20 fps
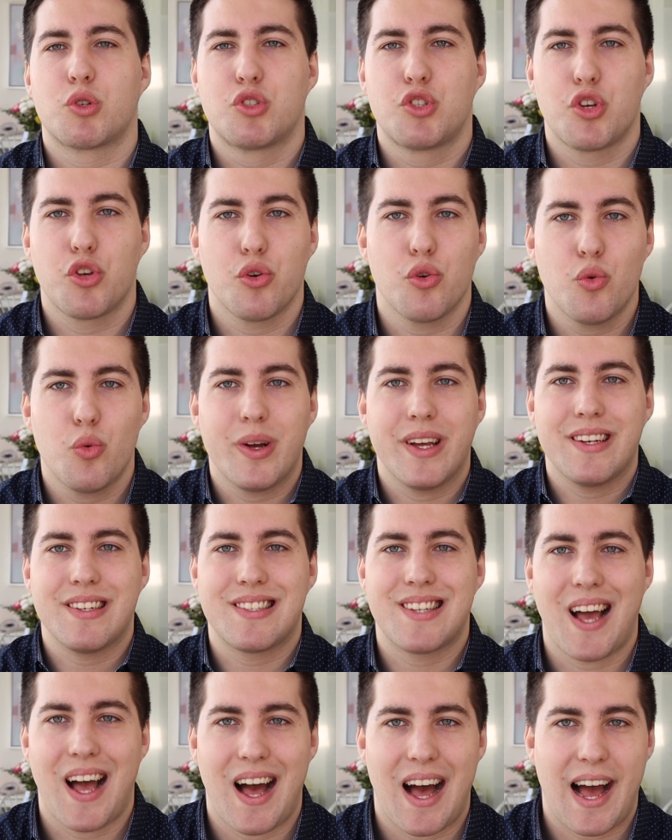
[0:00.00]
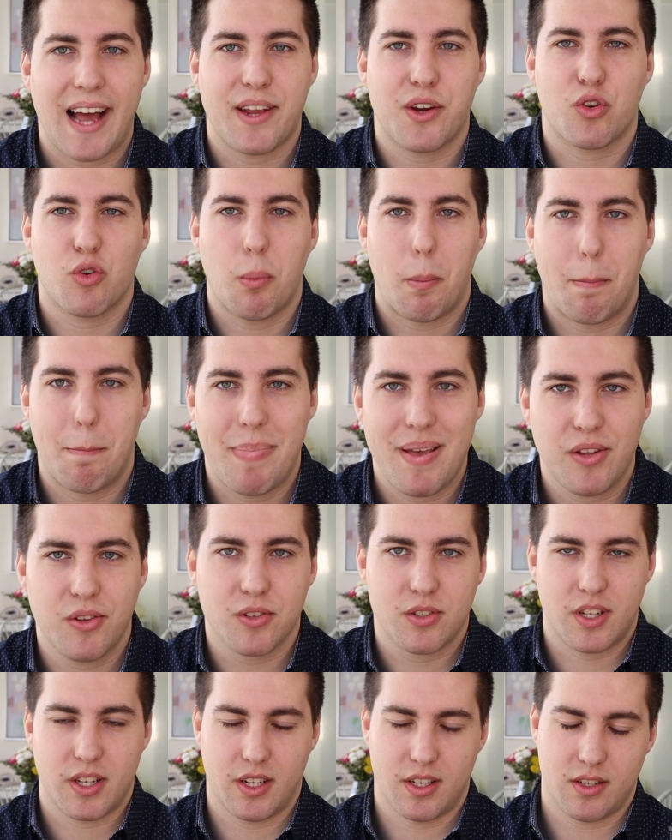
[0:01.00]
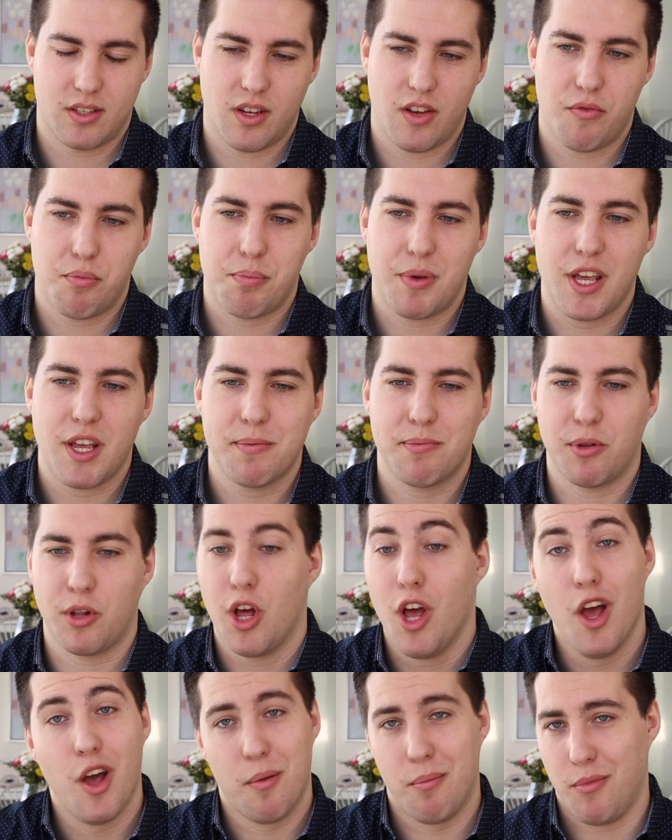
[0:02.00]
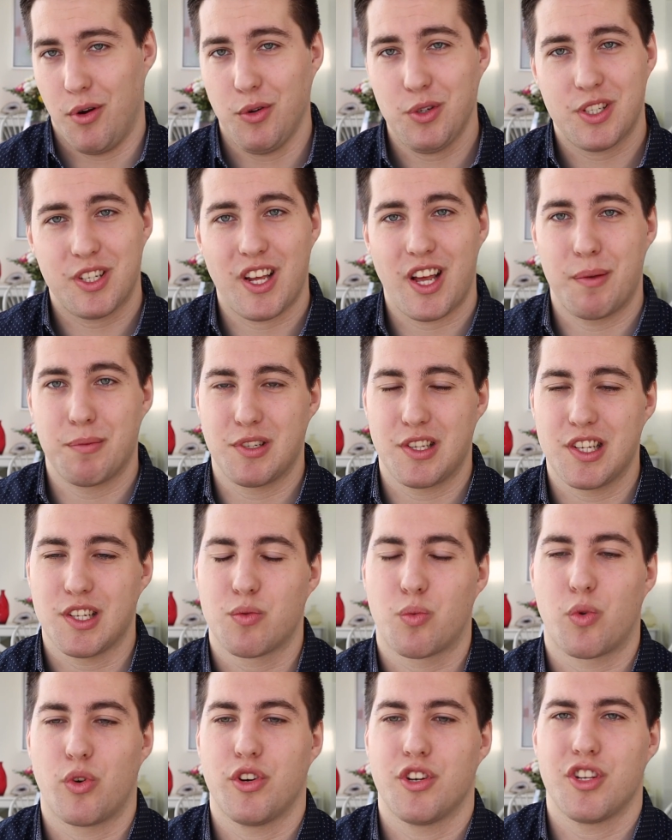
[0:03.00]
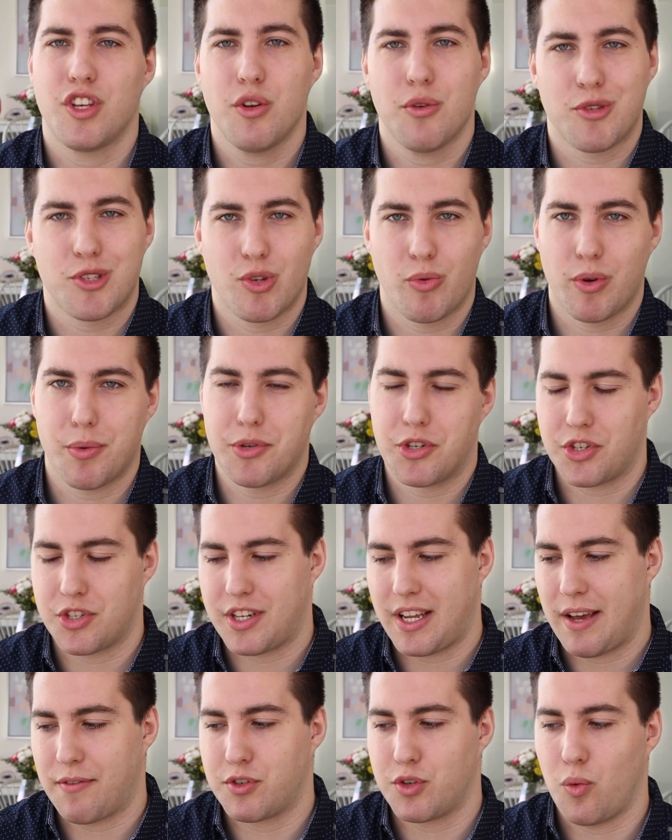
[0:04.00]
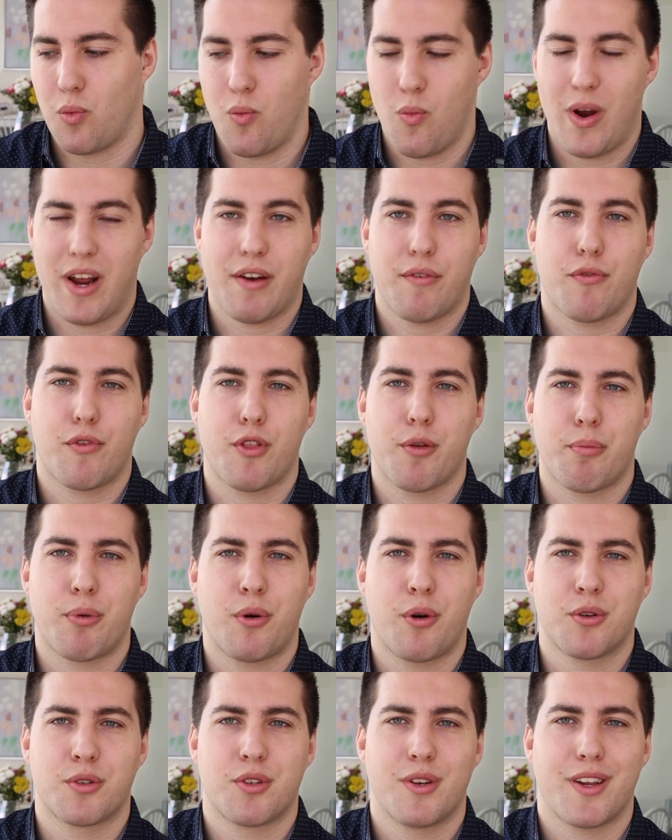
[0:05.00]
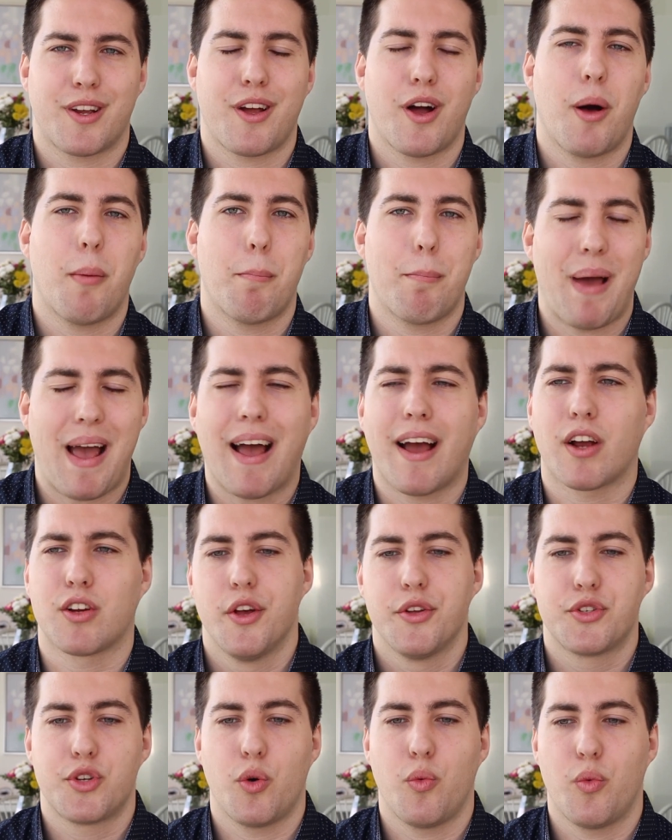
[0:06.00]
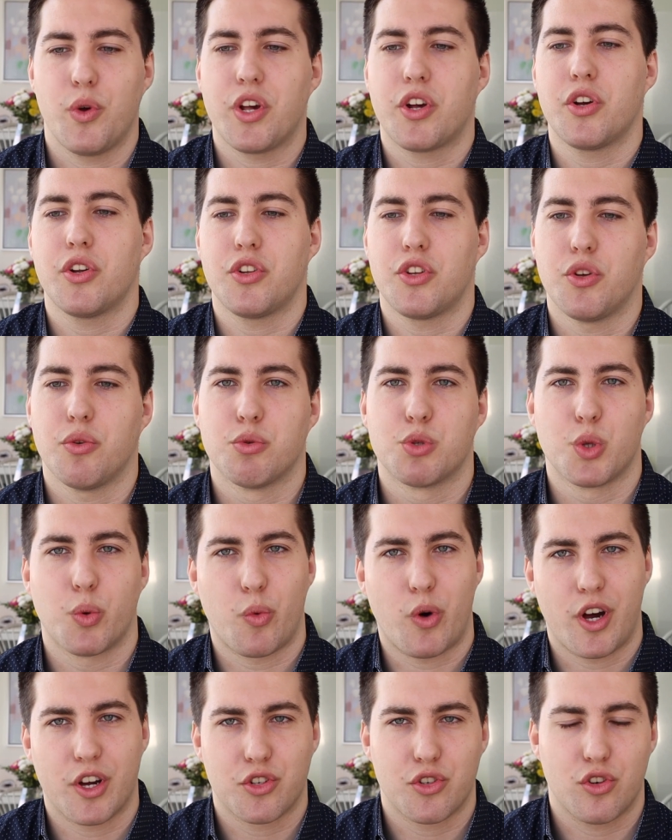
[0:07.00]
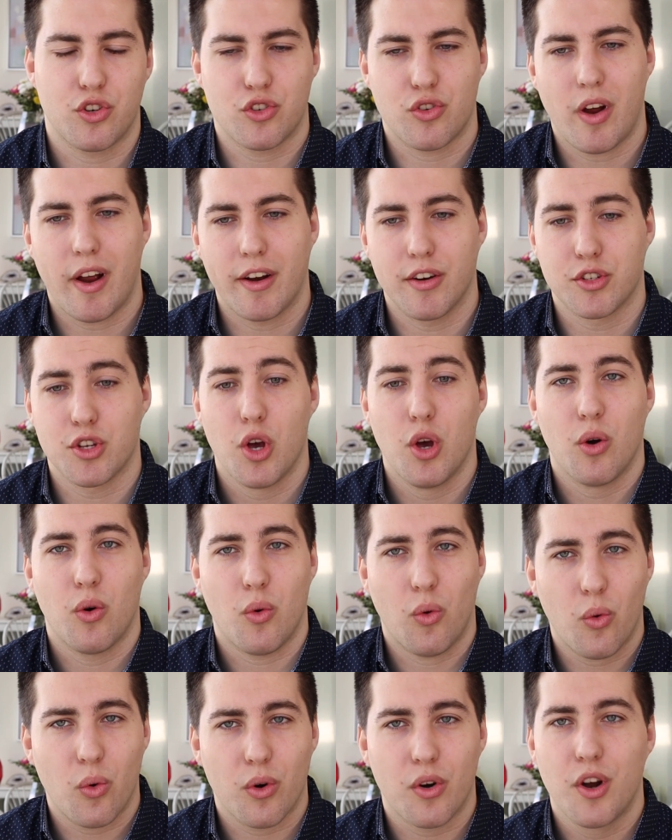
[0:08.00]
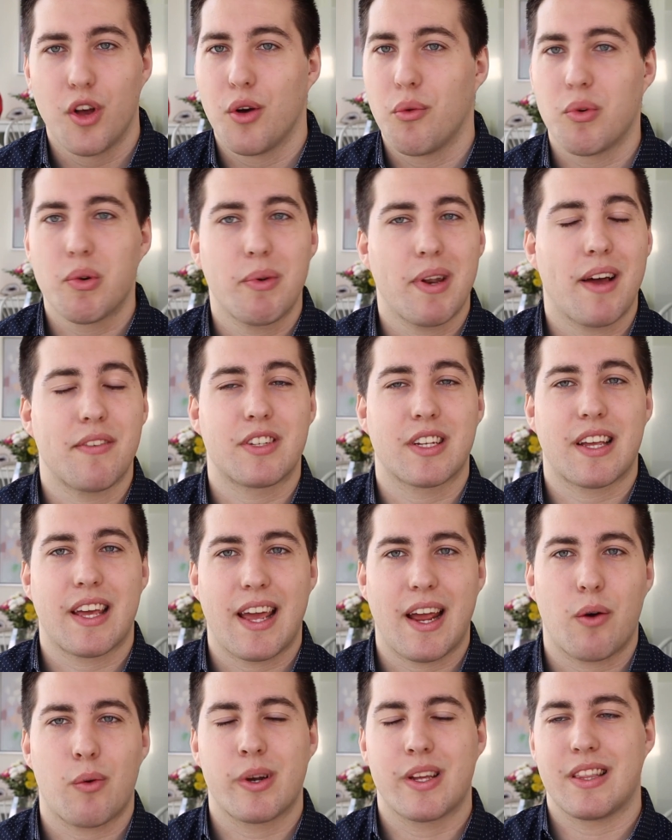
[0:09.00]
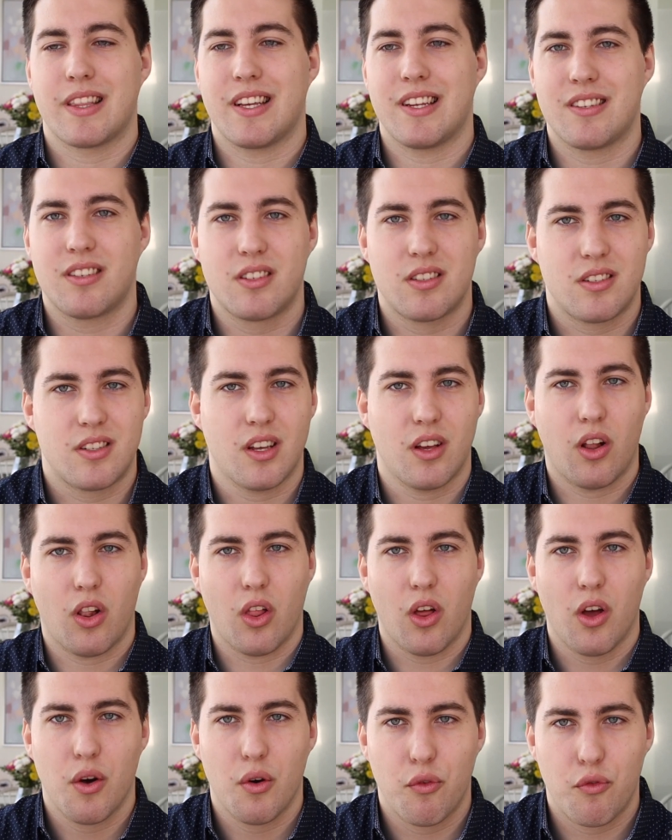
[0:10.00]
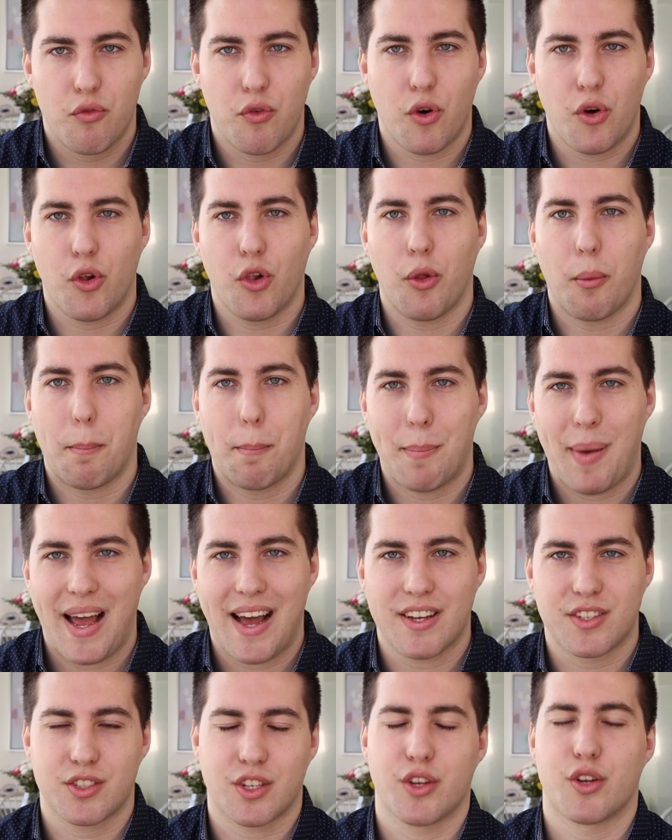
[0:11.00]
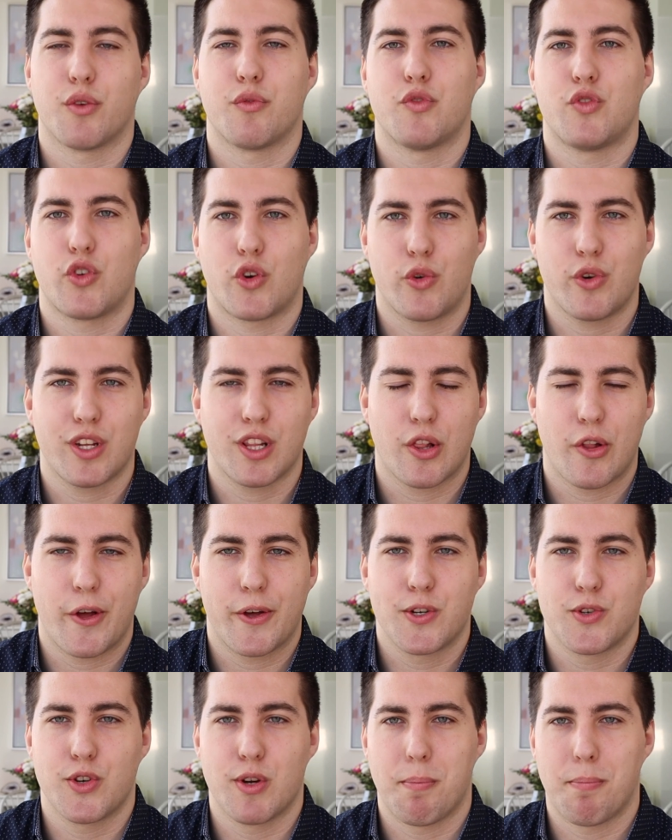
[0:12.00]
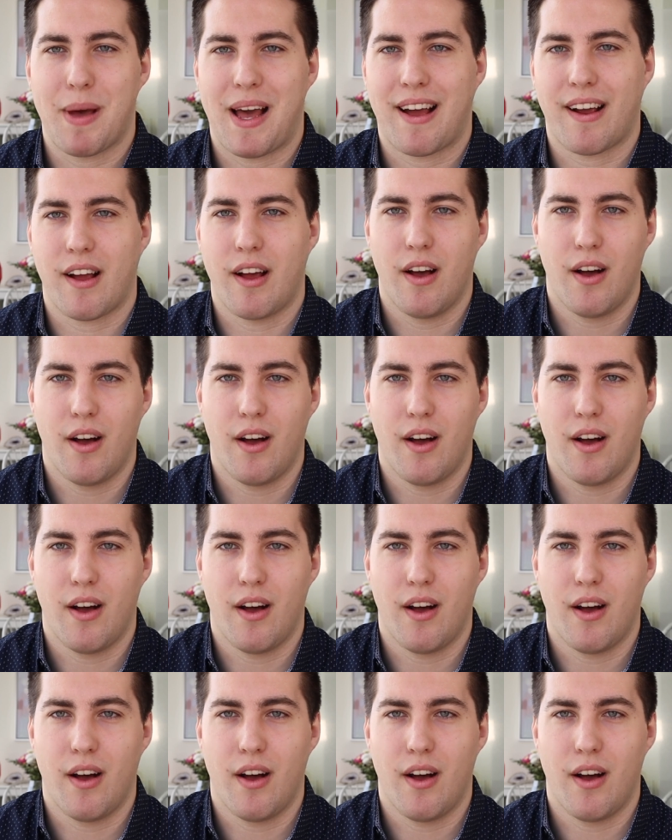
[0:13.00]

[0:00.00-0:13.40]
2 entire buildings of people. Most times these were in use, so we would just have to wait for the person to come back so we could use the washer or dryers. Or we would have to carry the still full basket of dirty laundry back